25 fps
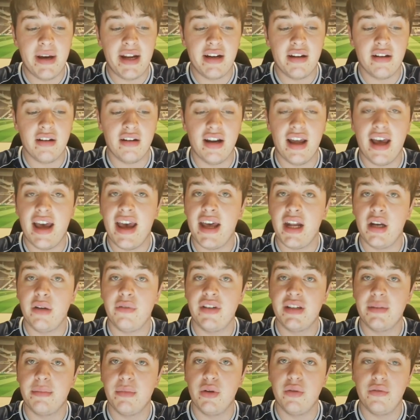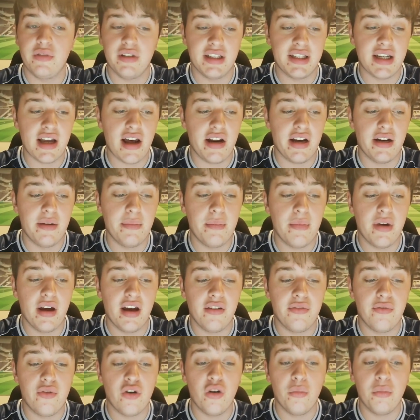medical ahead of his move to Tottenham.
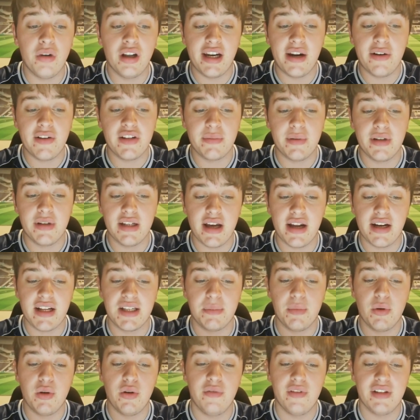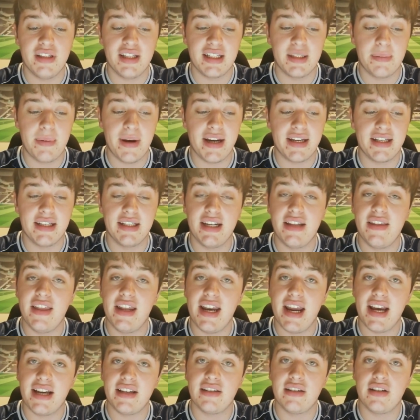A formal announcement on his move is expected in the
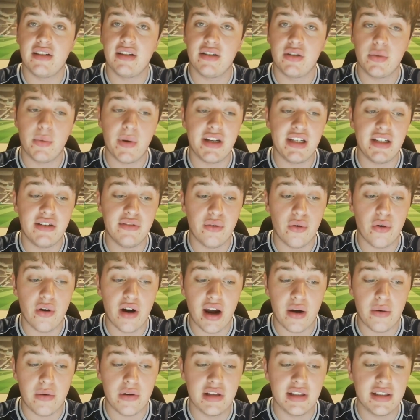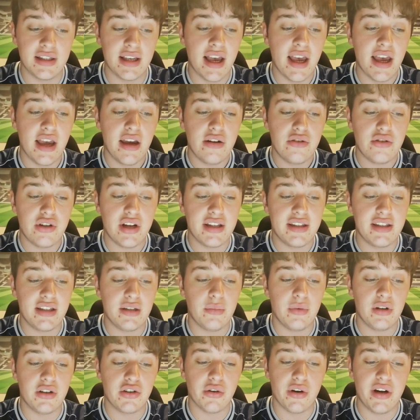next 24 hours.
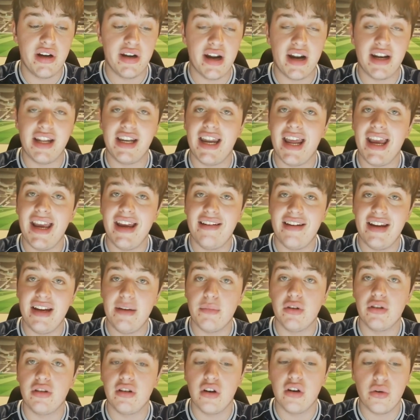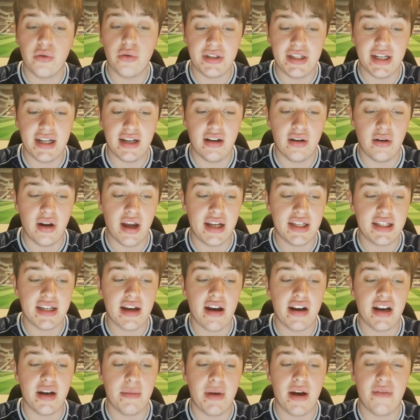Gedson will join on an 18-month loan deal, and
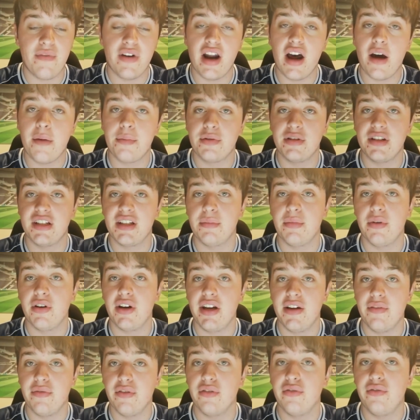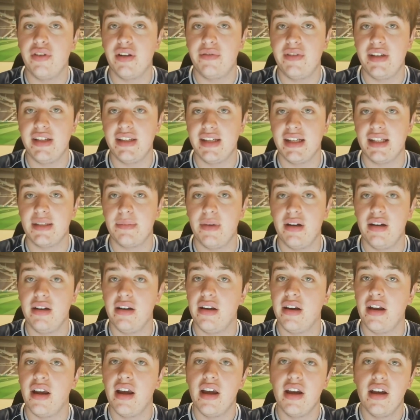Tottenham have an option to buy for £56
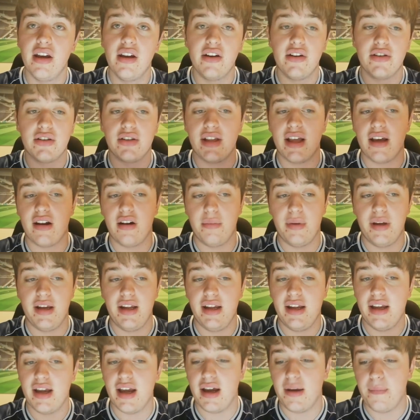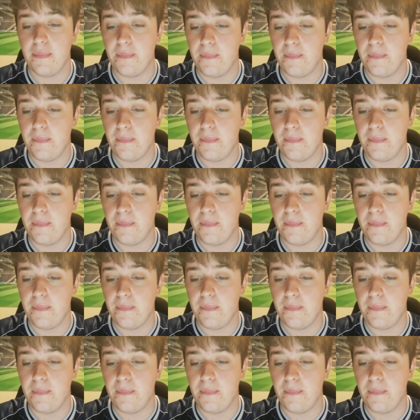million. So that will be